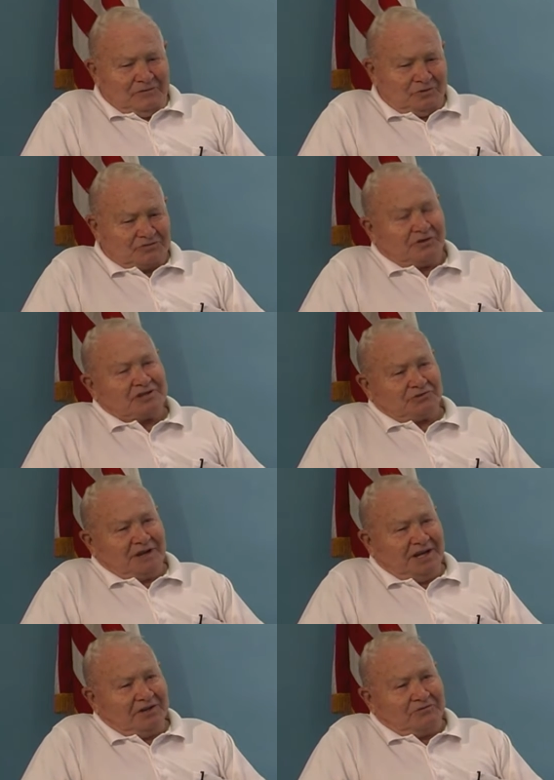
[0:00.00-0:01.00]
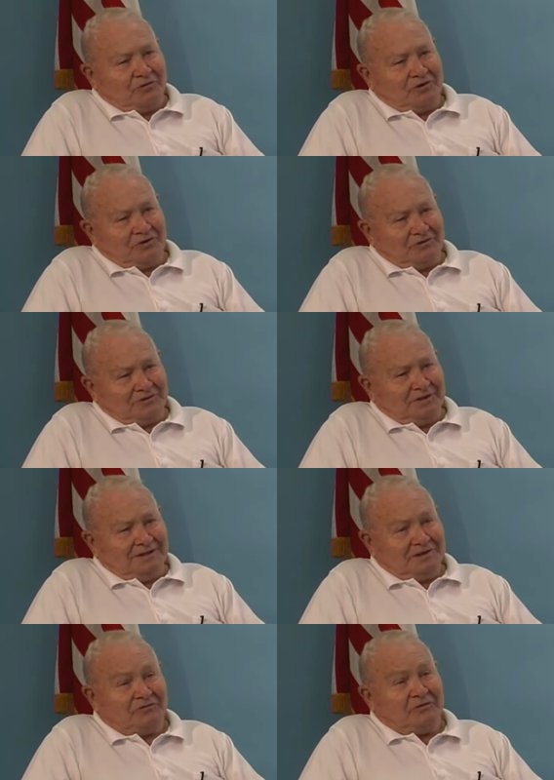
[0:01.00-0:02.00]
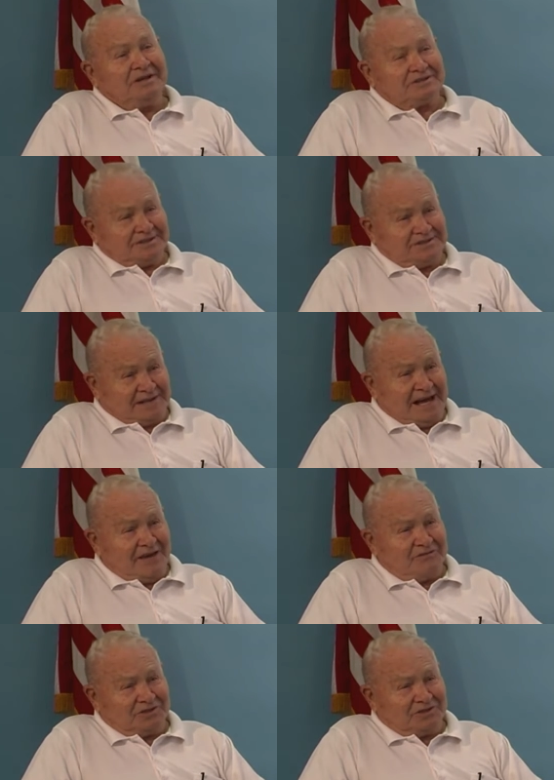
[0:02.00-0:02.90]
was frustrating for division staff